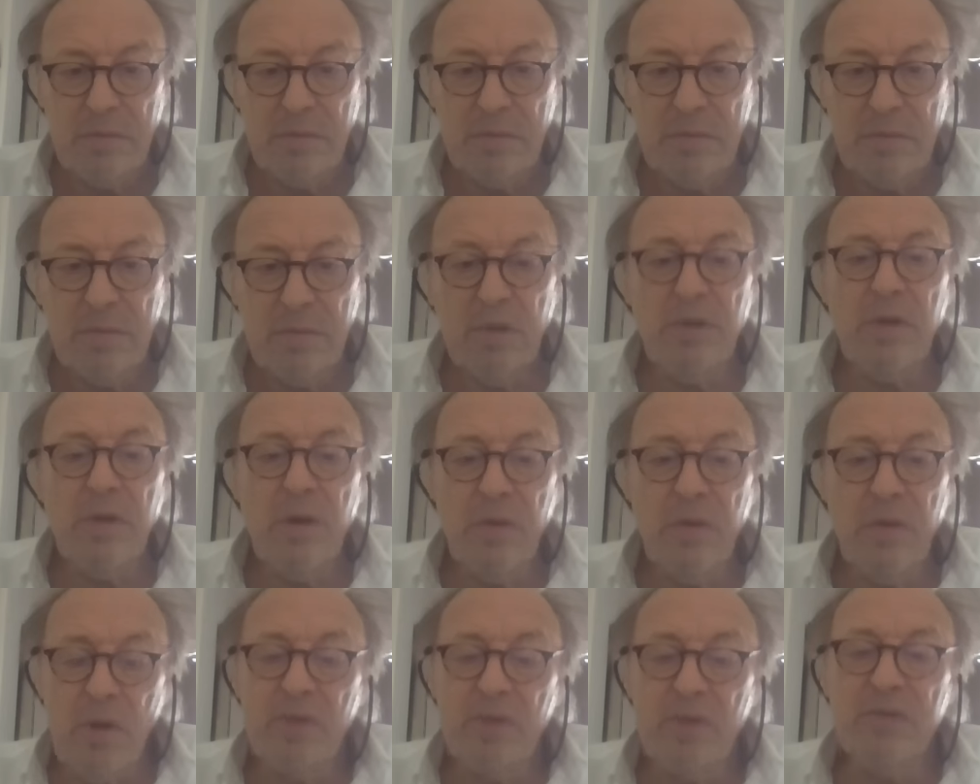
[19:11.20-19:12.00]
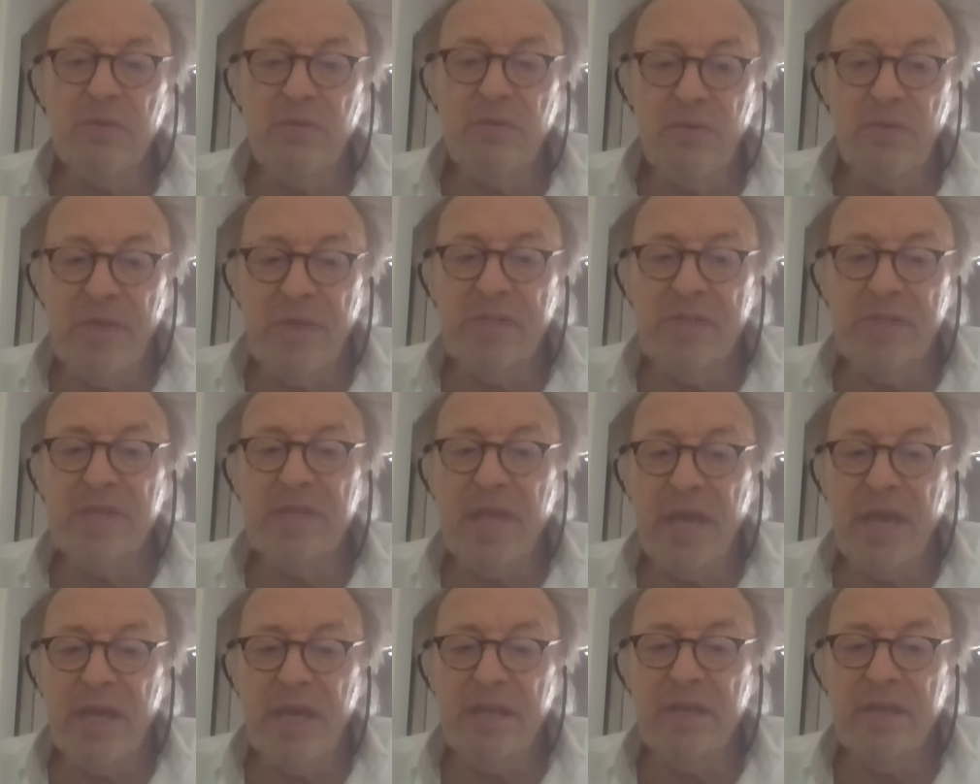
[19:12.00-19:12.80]
No, no, also in real
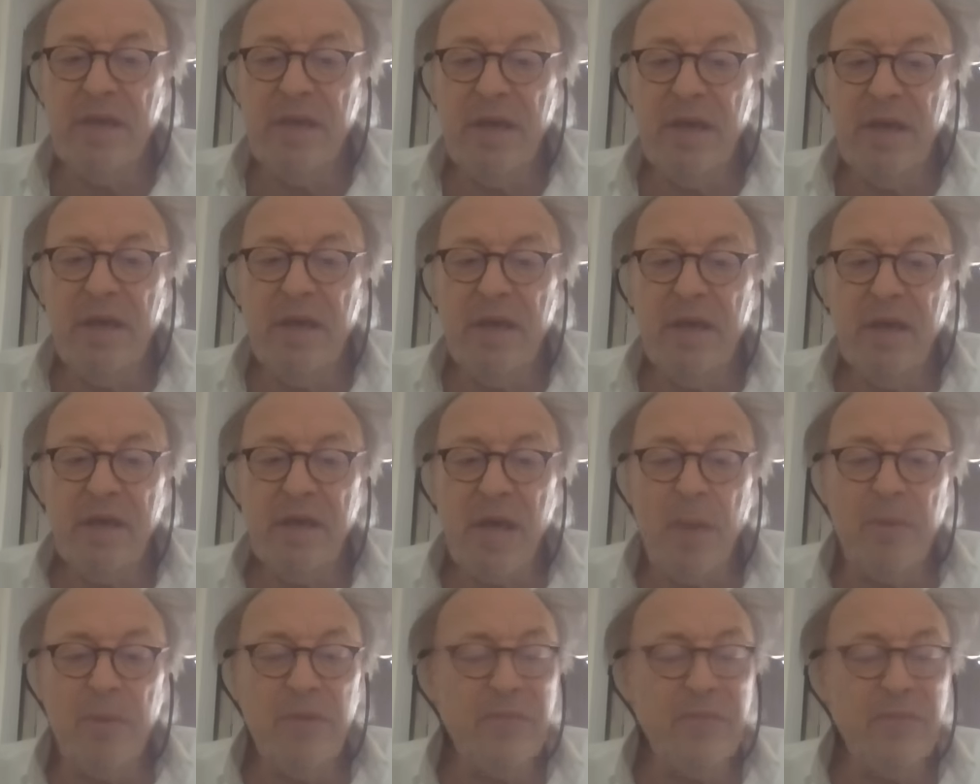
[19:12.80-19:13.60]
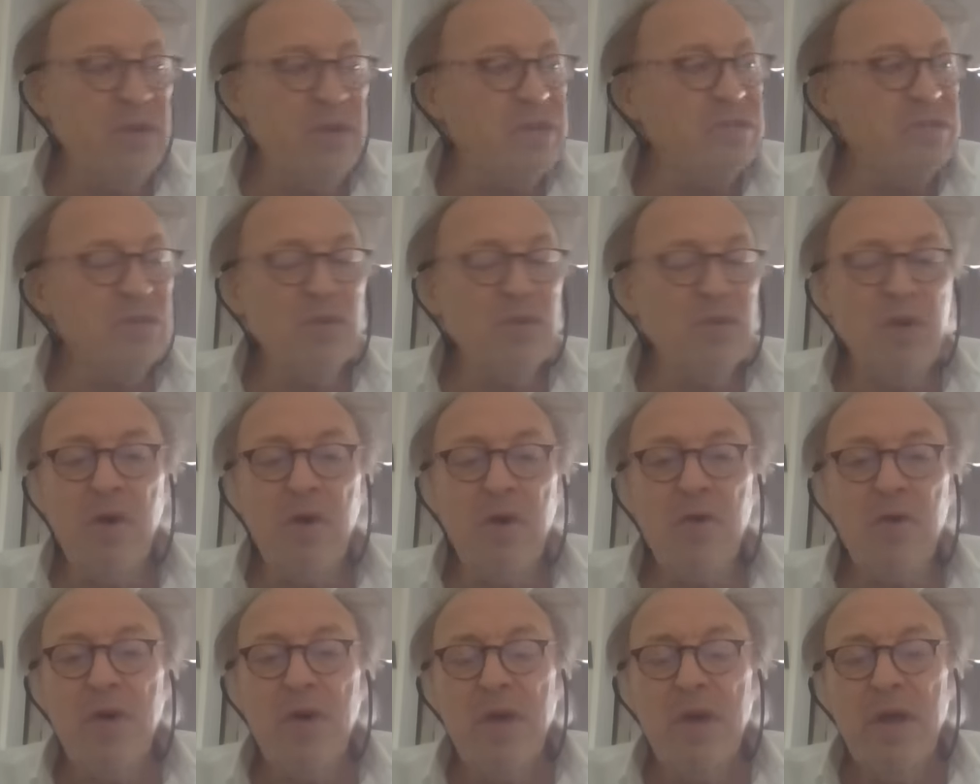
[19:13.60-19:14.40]
estate. Uh, a couple of years
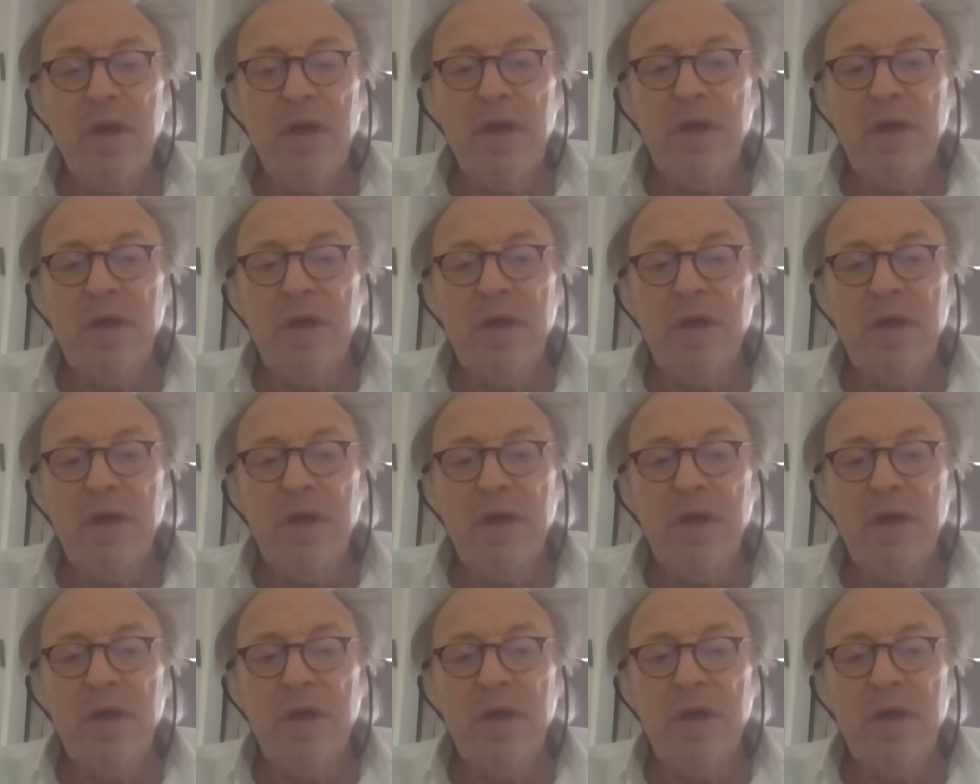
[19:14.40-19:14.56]
ago,